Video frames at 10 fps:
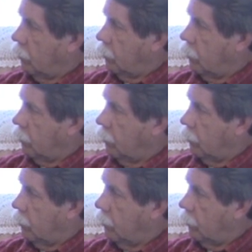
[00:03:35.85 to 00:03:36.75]

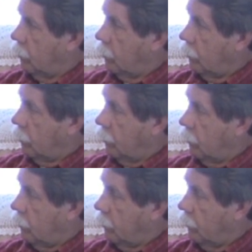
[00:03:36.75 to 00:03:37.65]

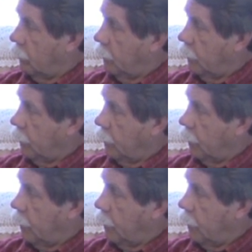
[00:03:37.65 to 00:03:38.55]

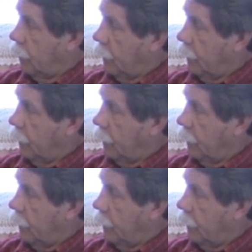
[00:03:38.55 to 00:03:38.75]
The person shown says nothing.